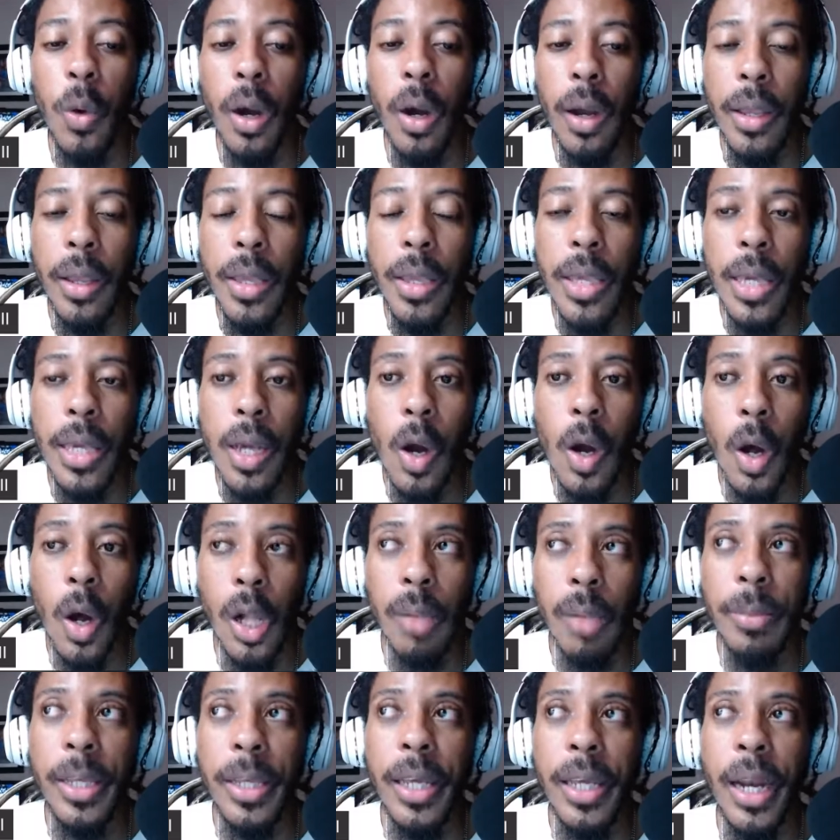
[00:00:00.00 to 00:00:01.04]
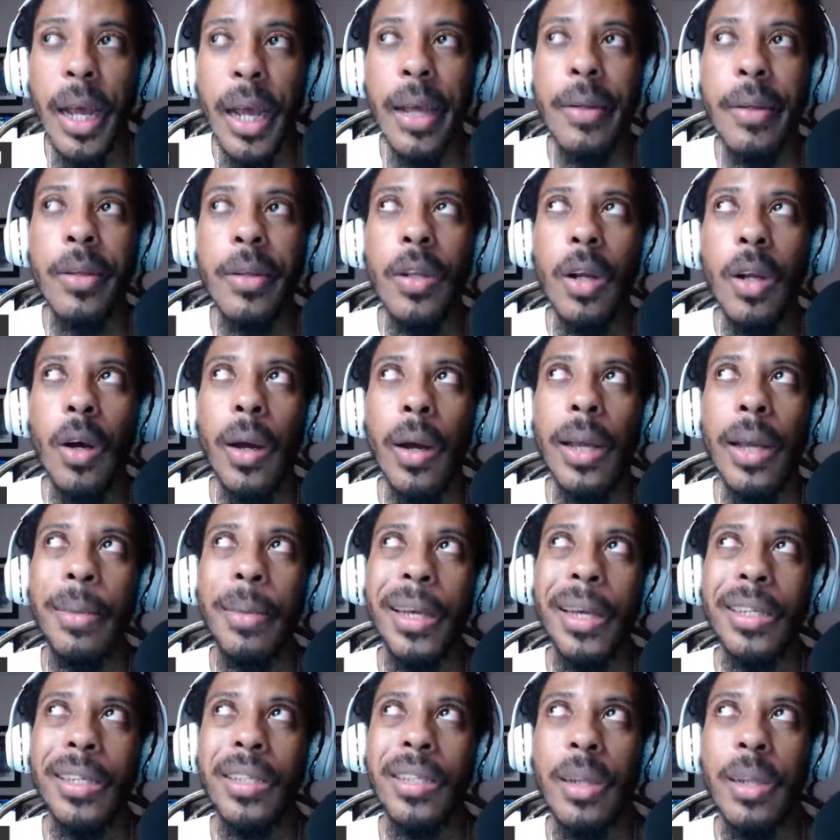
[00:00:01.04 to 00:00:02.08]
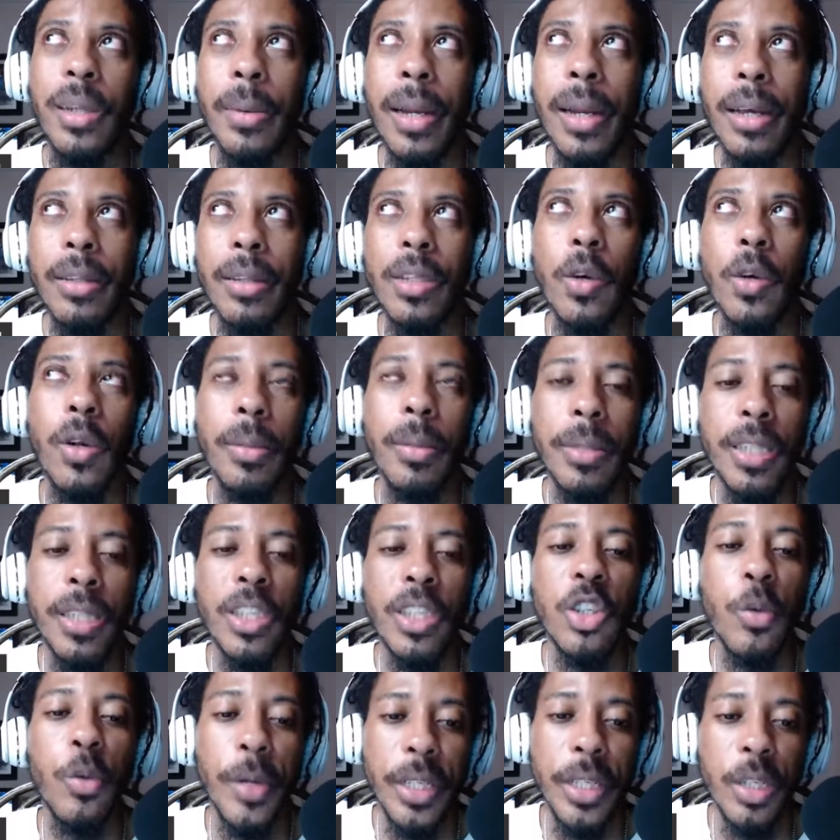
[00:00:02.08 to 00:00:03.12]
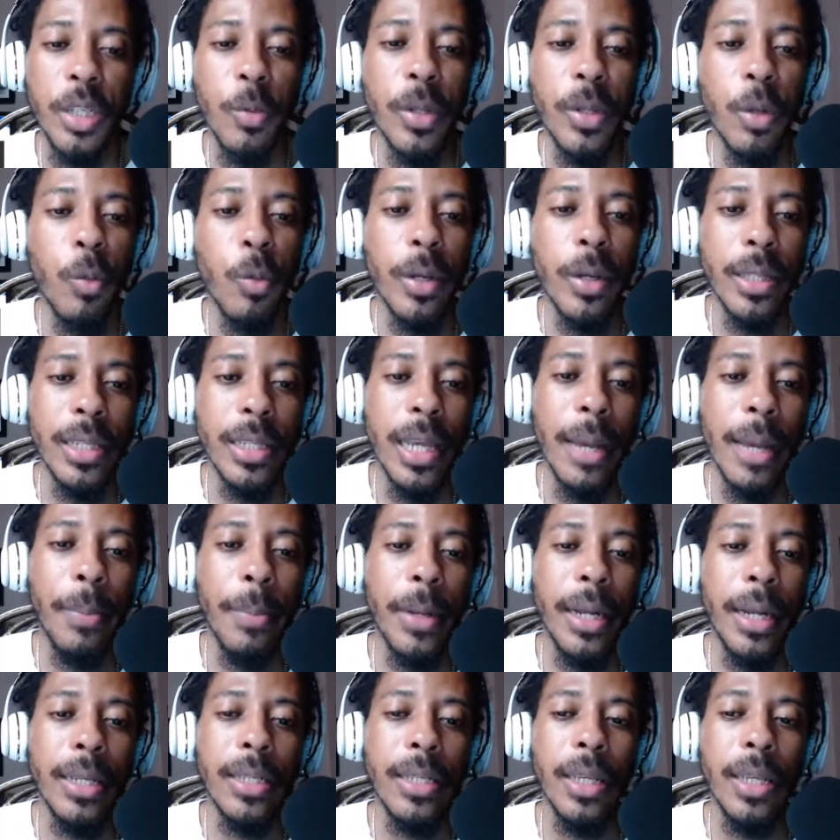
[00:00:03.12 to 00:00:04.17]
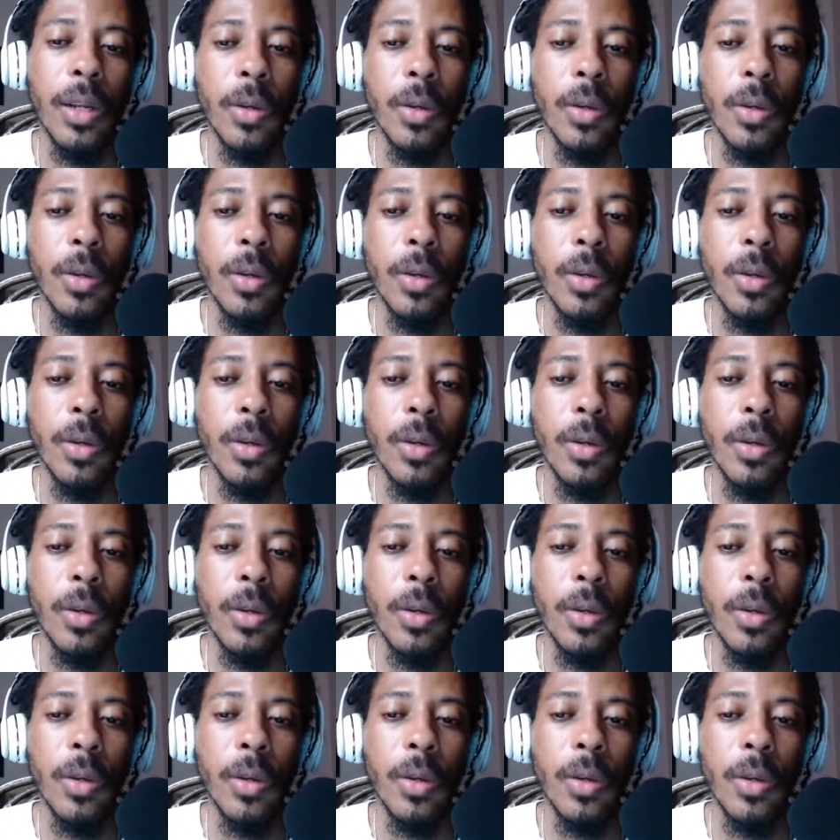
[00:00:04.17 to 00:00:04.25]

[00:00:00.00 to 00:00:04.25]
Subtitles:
he called me and I messaged him and I told him the situation with the WhatsApp and I said,